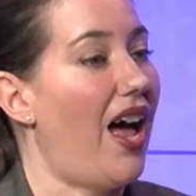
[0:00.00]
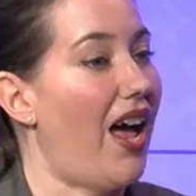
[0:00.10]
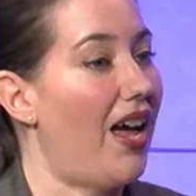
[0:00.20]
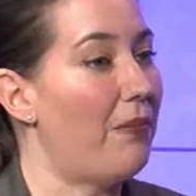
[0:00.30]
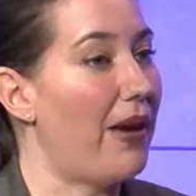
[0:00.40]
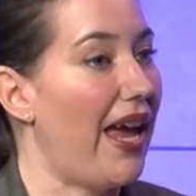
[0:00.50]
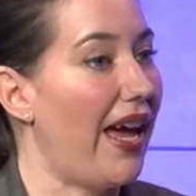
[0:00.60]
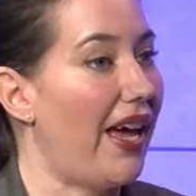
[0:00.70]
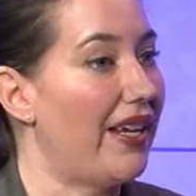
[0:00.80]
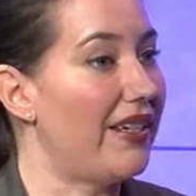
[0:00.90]

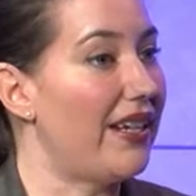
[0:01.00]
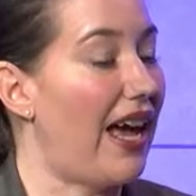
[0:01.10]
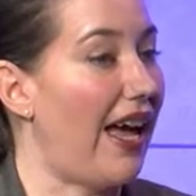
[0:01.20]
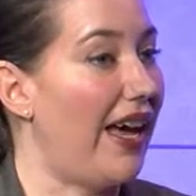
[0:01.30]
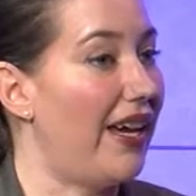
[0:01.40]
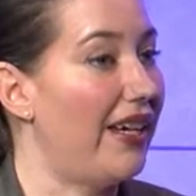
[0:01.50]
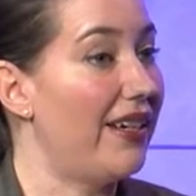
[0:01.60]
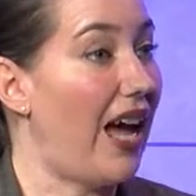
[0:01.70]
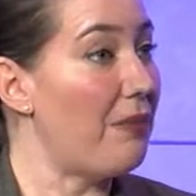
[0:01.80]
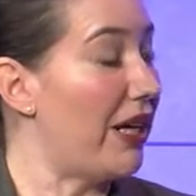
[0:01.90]
And I
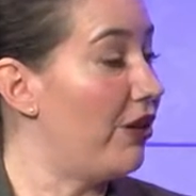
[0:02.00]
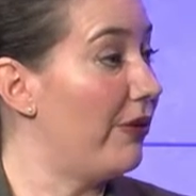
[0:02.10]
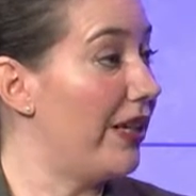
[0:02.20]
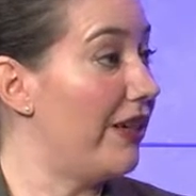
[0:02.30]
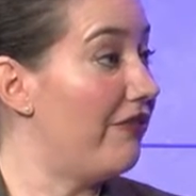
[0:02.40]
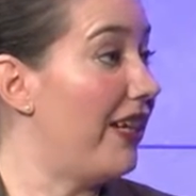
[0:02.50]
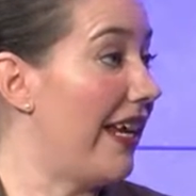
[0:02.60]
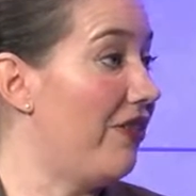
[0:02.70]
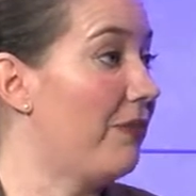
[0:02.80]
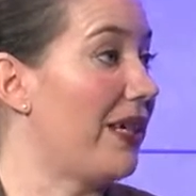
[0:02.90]
got my career in
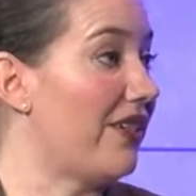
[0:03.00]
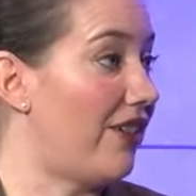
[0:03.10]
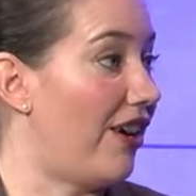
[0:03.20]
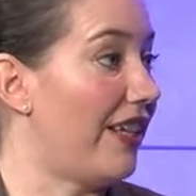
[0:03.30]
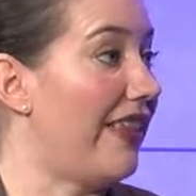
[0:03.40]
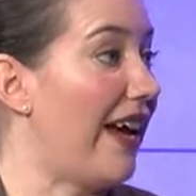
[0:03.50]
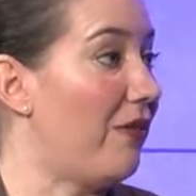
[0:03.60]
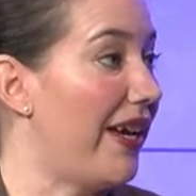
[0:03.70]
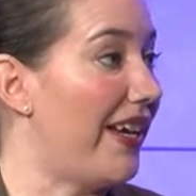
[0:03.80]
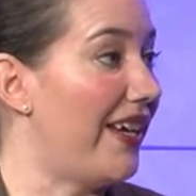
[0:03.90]
philanthropy started that
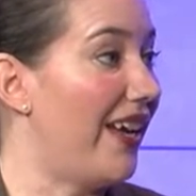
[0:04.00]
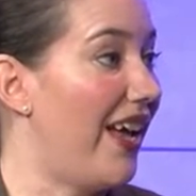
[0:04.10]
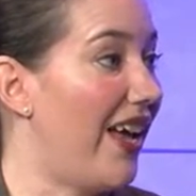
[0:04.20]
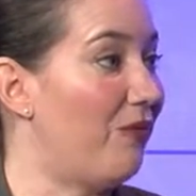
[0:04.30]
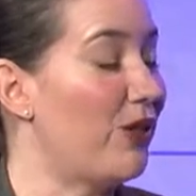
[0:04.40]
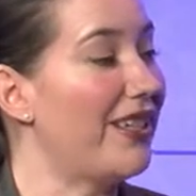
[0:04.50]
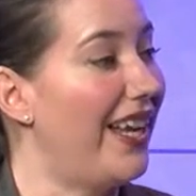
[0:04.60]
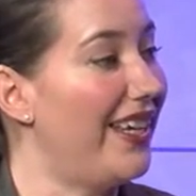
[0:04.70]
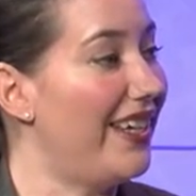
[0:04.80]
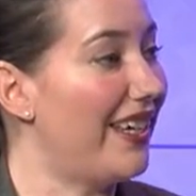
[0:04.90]
way. Was
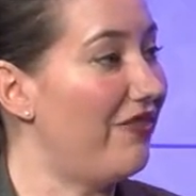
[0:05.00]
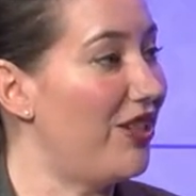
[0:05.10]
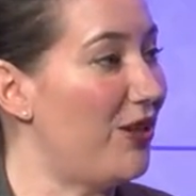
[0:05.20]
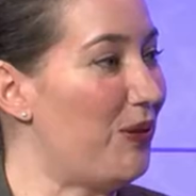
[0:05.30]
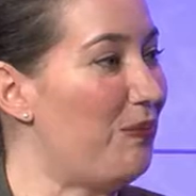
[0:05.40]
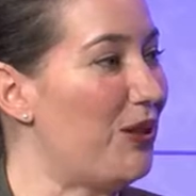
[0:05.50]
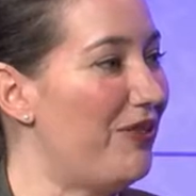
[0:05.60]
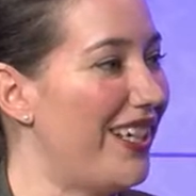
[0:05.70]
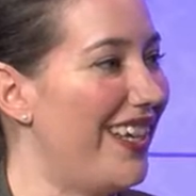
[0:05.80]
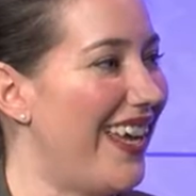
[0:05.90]
lucky enough to move
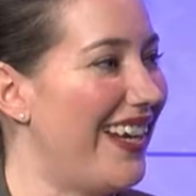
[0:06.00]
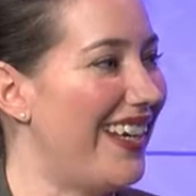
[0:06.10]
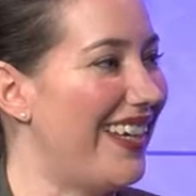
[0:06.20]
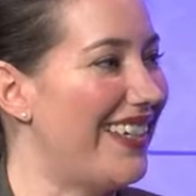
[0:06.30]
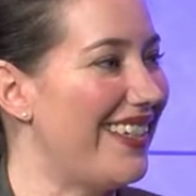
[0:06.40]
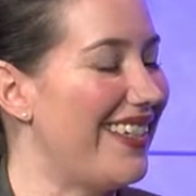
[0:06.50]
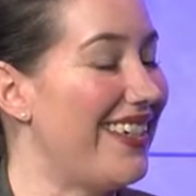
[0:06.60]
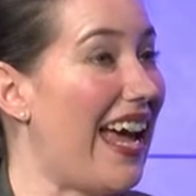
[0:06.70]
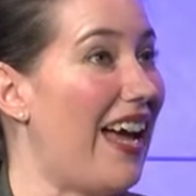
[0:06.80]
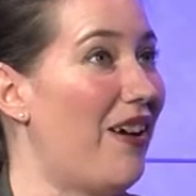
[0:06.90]
to Connecticut
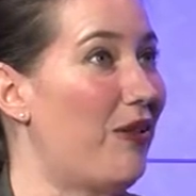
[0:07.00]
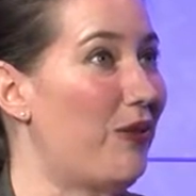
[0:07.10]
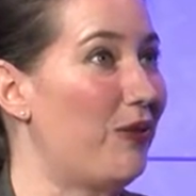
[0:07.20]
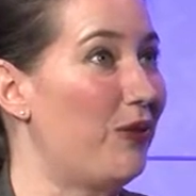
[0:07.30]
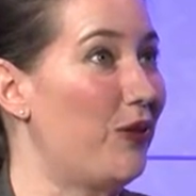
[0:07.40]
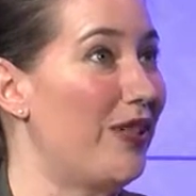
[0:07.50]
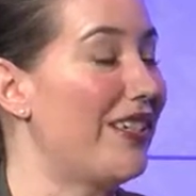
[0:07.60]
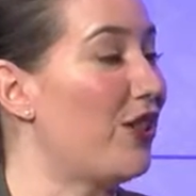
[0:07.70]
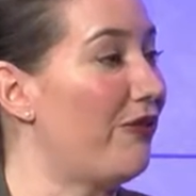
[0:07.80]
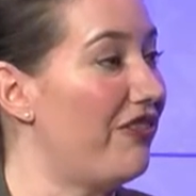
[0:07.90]
now,
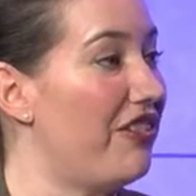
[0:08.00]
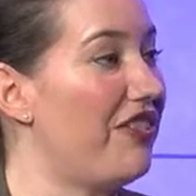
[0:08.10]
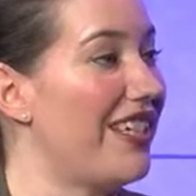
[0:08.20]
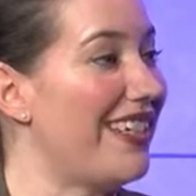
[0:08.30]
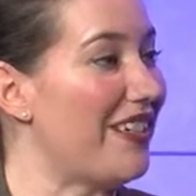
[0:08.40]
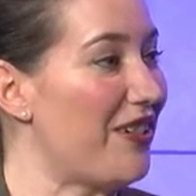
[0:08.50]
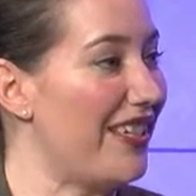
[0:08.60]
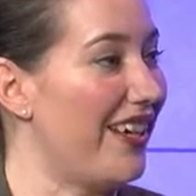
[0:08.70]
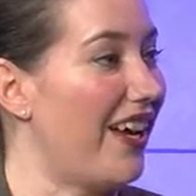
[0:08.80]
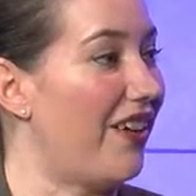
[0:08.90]
goodness, over 15 years
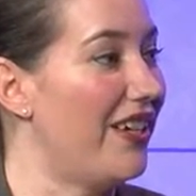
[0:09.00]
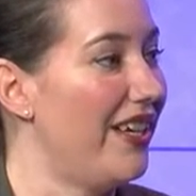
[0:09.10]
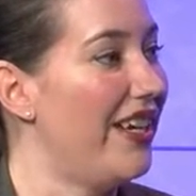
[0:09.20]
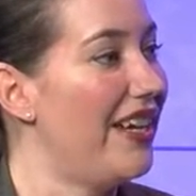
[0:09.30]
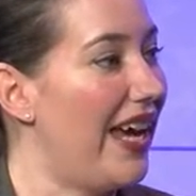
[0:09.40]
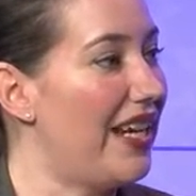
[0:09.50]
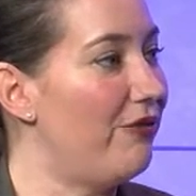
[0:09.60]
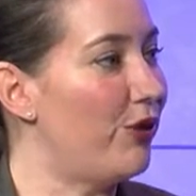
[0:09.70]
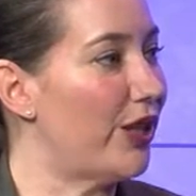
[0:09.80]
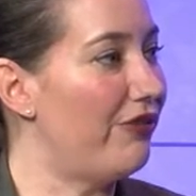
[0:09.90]
ago, and
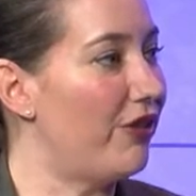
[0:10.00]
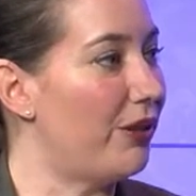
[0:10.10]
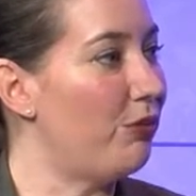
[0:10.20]
have worked for